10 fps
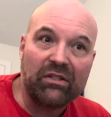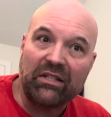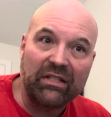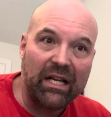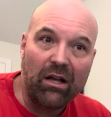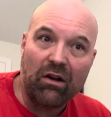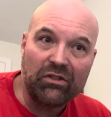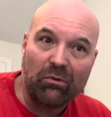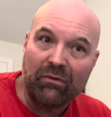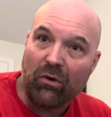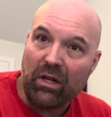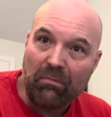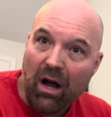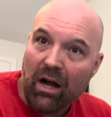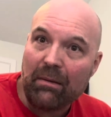I see it also in Vody
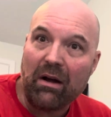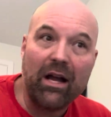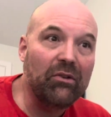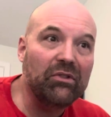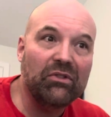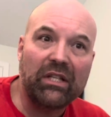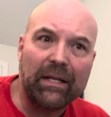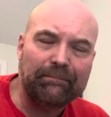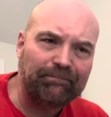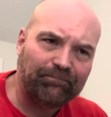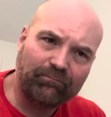Bachum. I also see it,